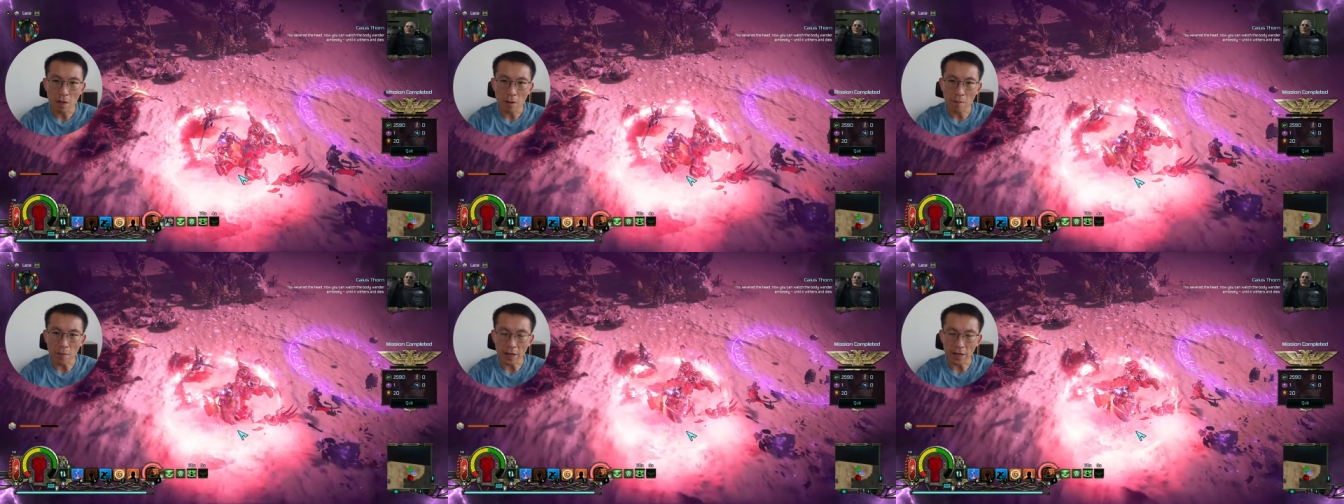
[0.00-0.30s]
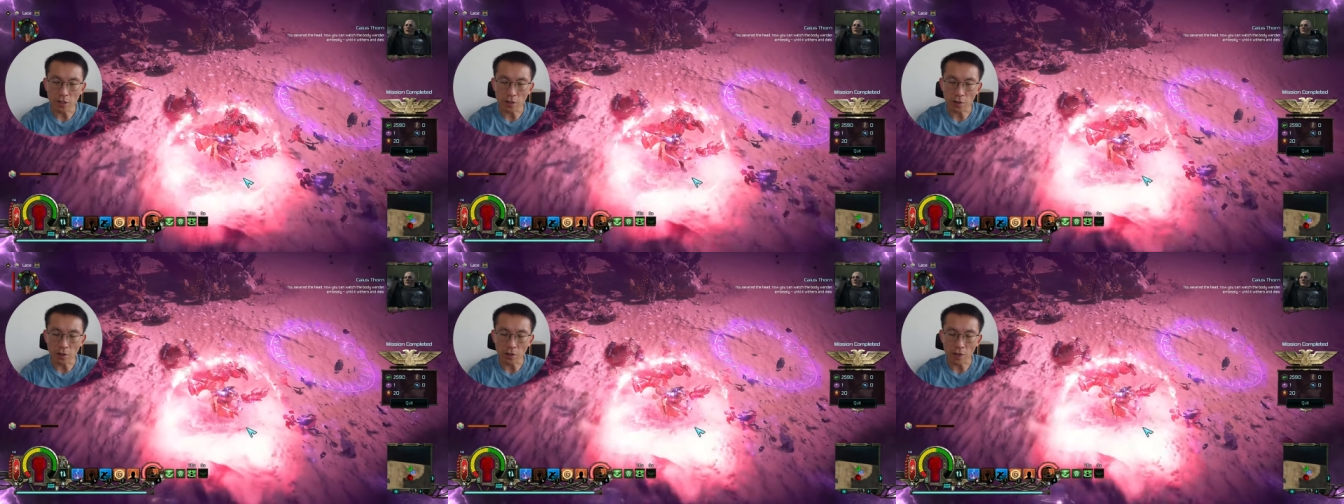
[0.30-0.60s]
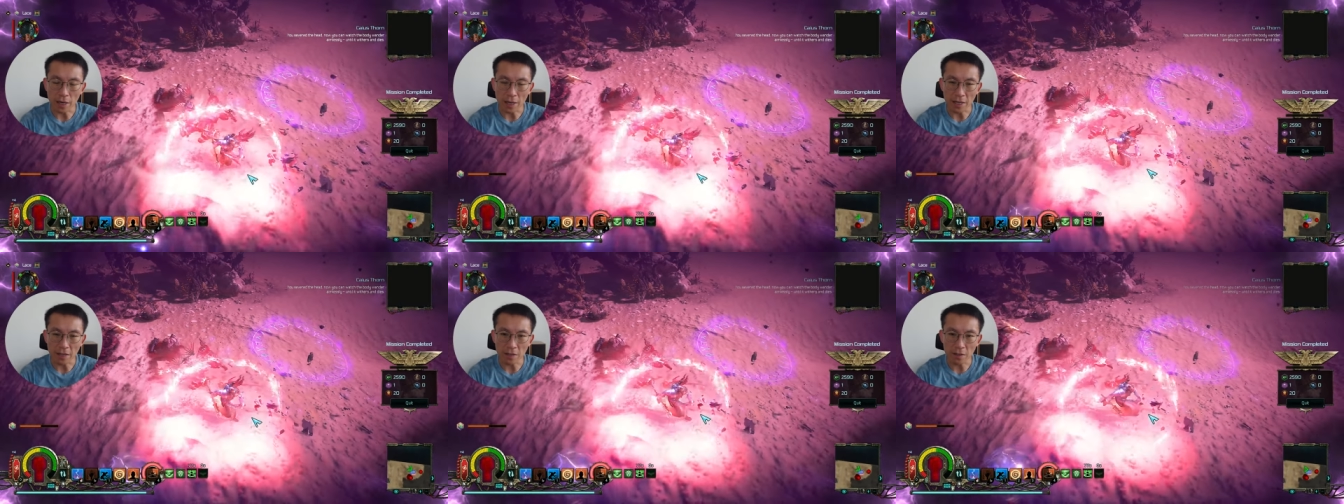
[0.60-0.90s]
based on the
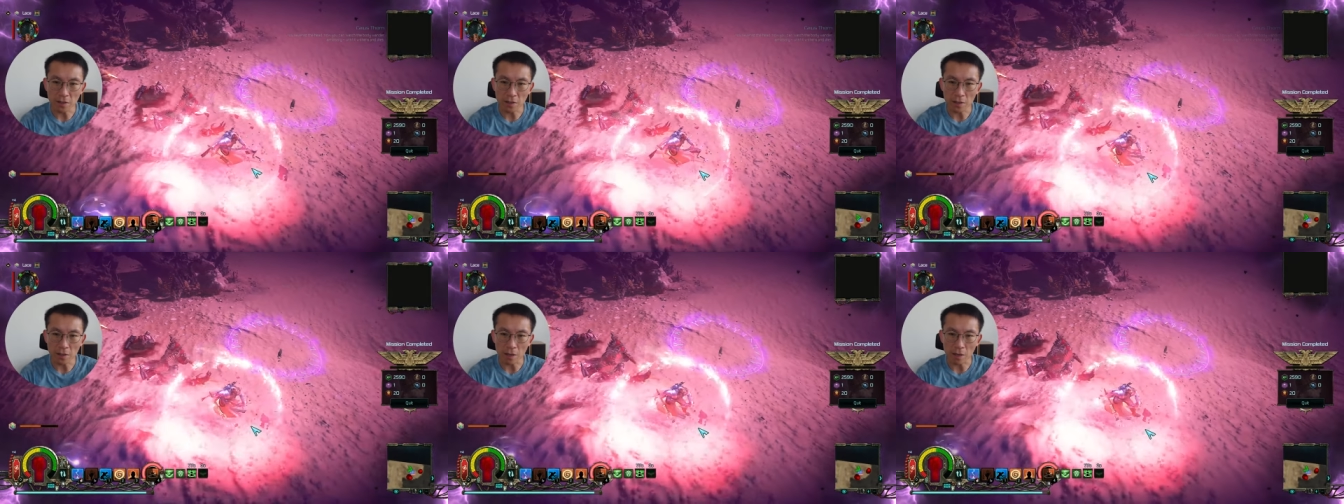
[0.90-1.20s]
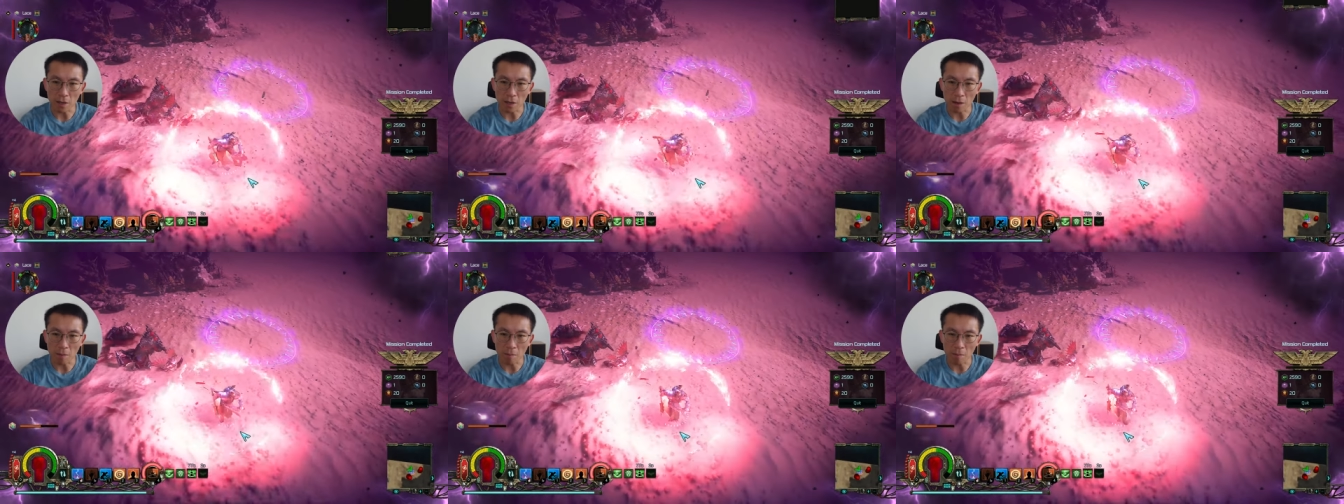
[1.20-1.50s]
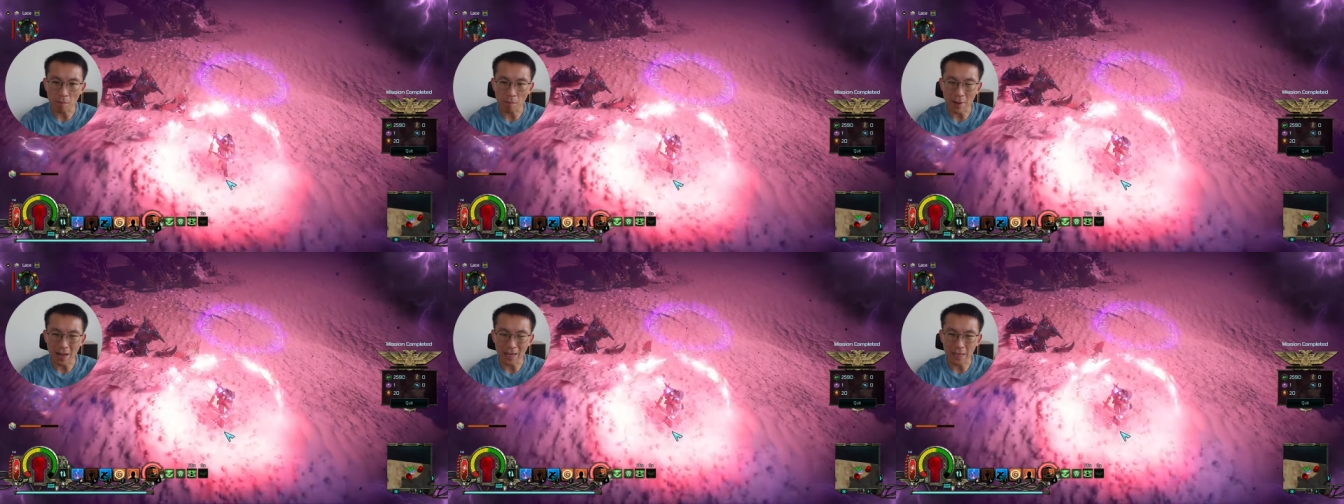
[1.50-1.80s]
latest
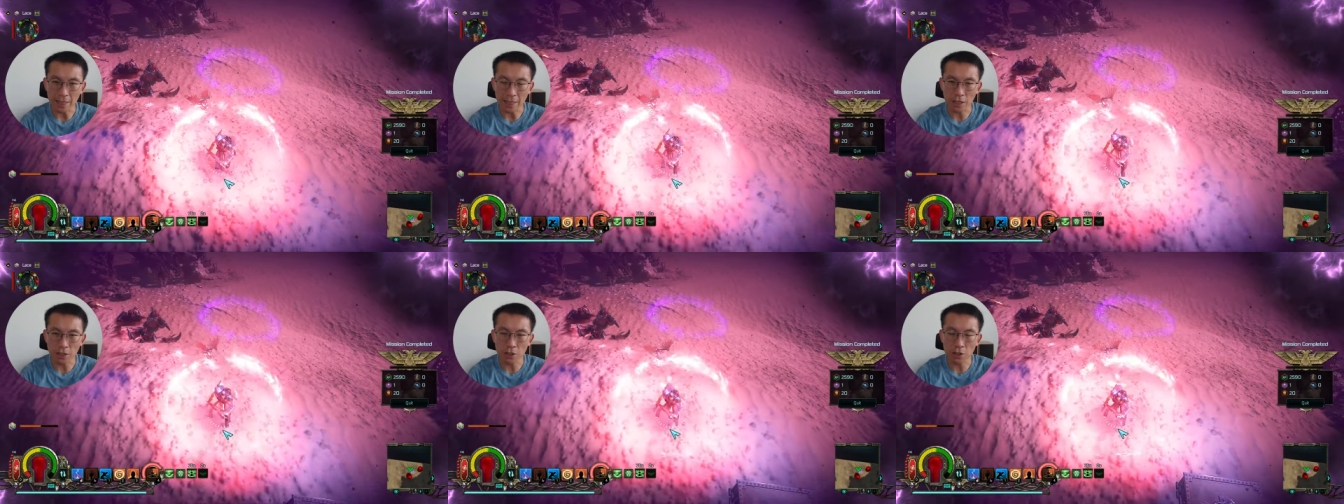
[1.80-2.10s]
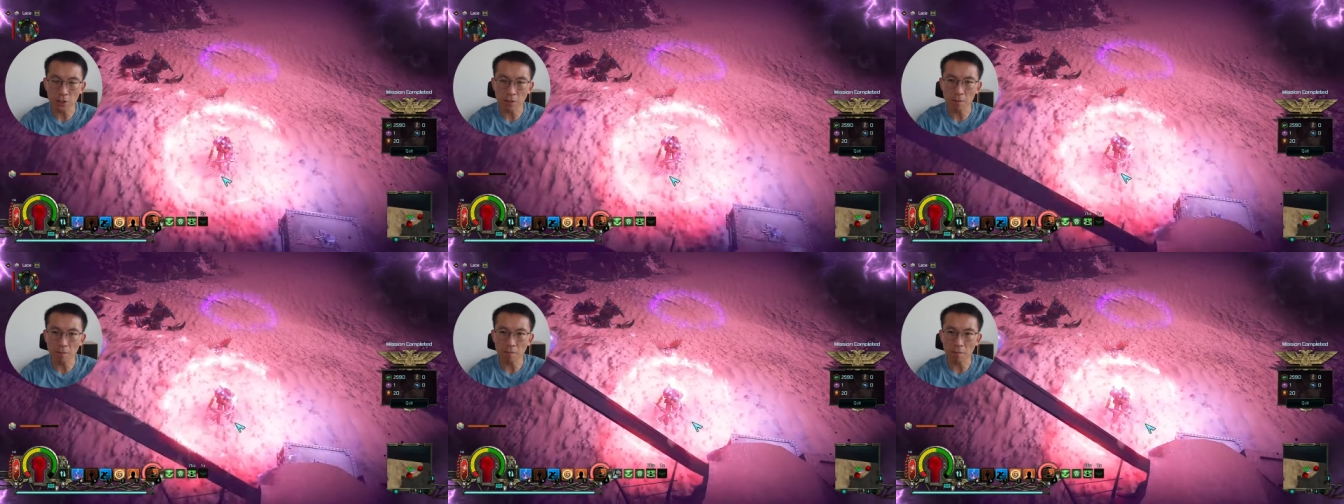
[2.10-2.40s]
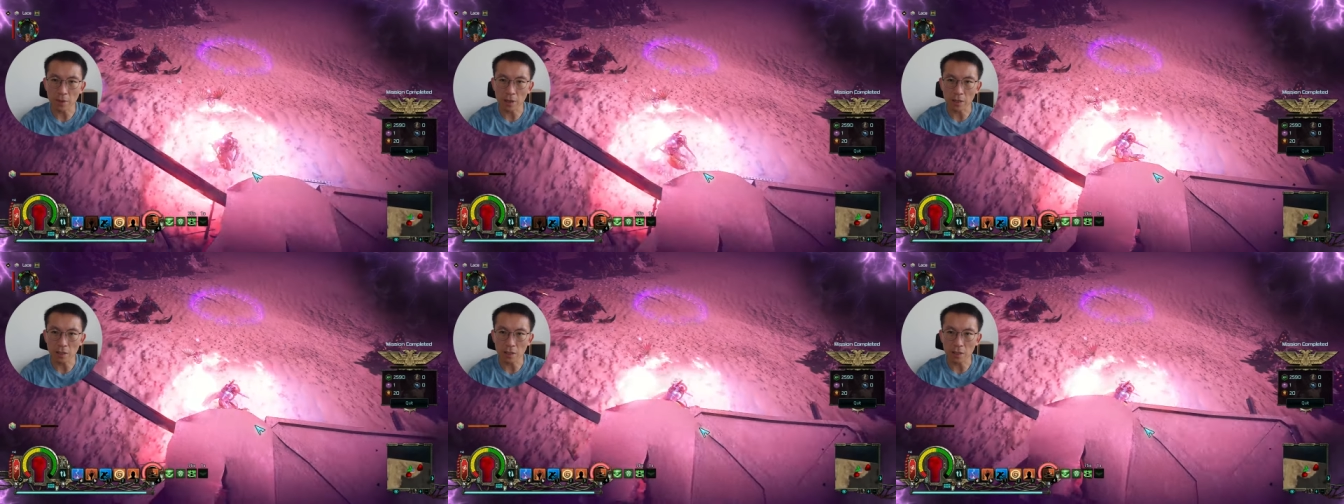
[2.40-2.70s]
um, malediction,
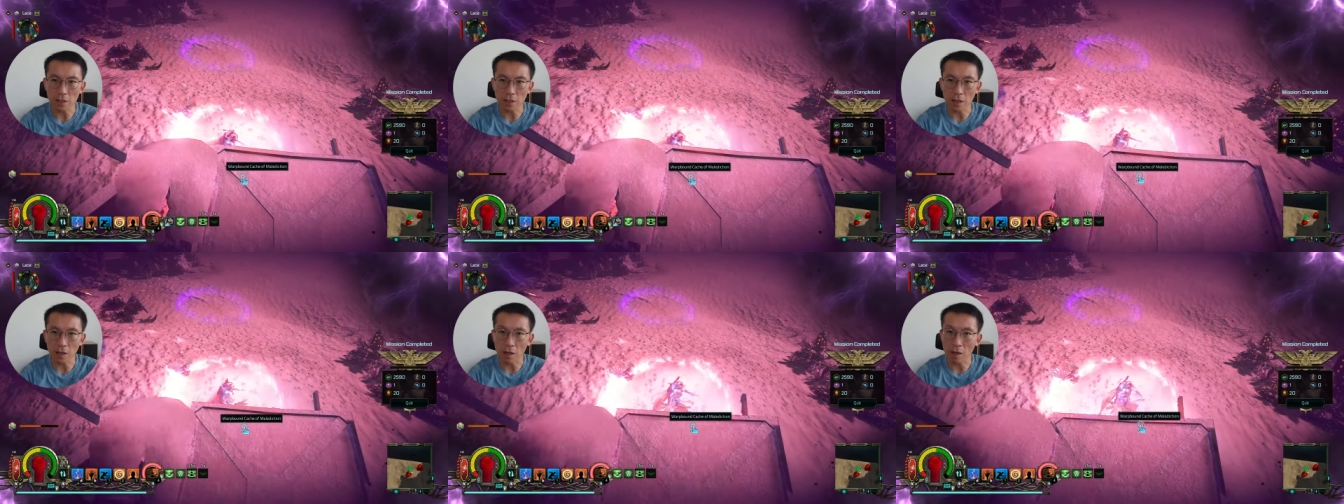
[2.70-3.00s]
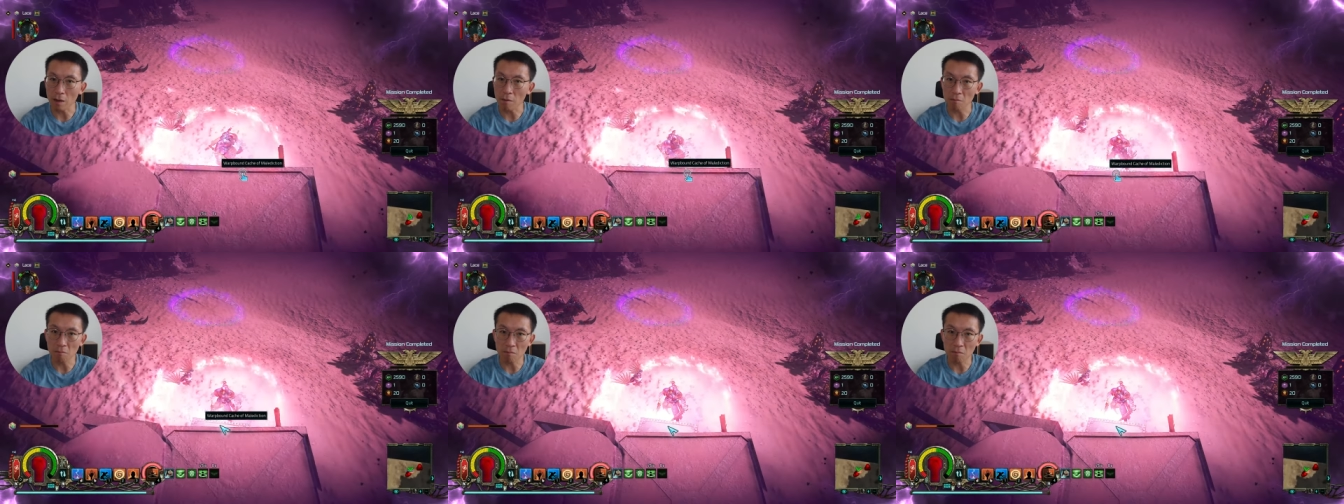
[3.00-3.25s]
but uh,